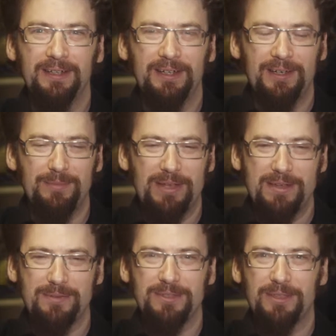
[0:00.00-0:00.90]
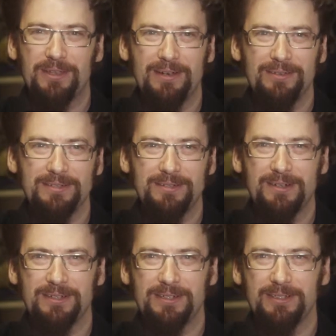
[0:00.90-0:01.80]
my neighbors all thought I was a
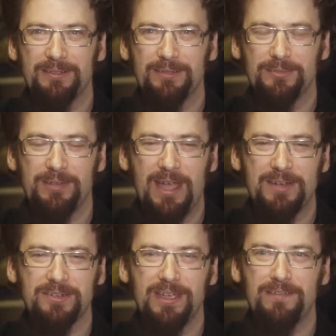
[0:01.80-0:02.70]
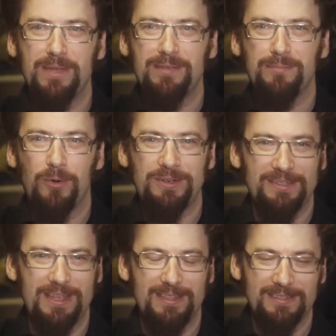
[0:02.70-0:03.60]
drug dealer, which would actually have made more
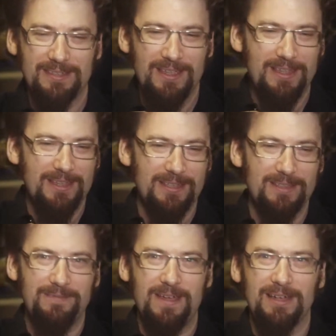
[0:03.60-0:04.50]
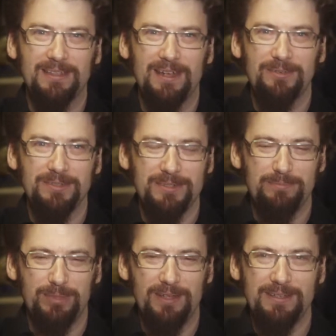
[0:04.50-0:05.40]
sense than the fact that I was a
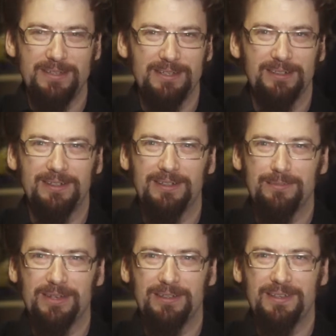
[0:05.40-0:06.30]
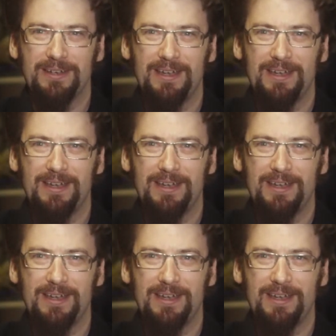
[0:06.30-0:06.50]
blood dealer in the middle of the